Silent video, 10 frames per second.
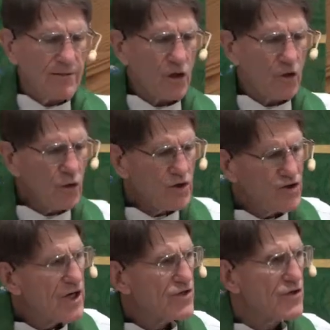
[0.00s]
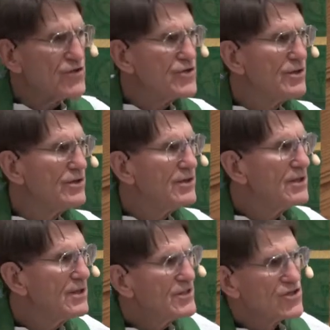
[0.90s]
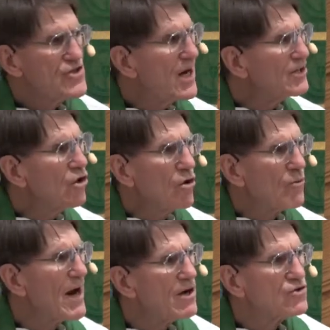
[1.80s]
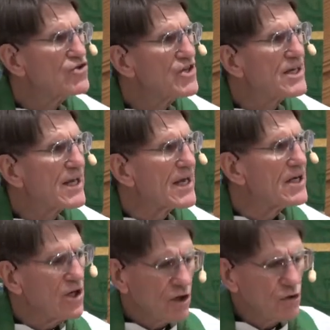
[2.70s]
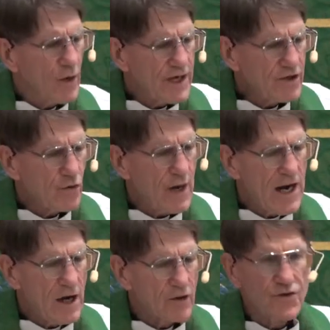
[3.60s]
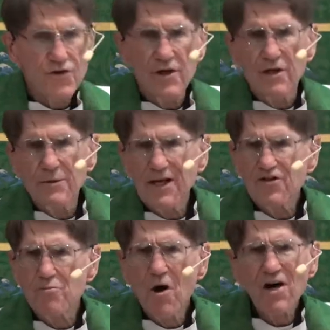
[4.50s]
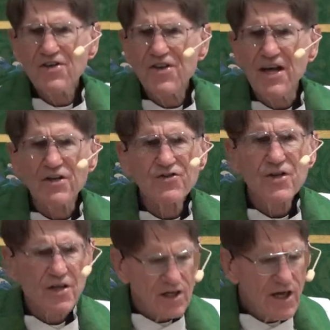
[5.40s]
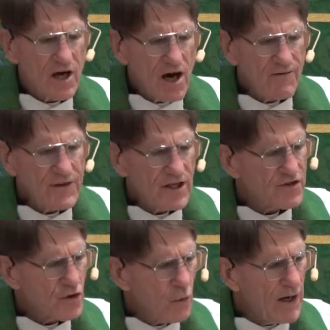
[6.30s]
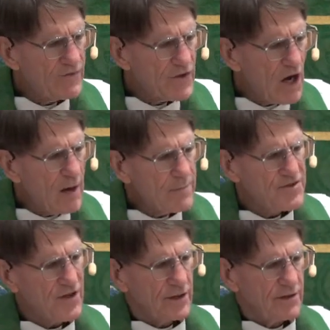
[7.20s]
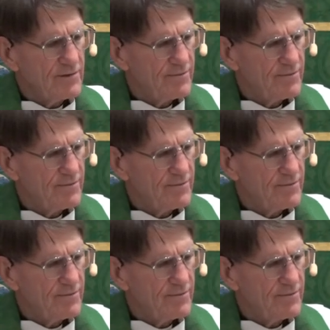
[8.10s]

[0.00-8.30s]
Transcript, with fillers: The Lord Jesus does not go around seeking great crowds. Because Mark says he often does quite the opposite.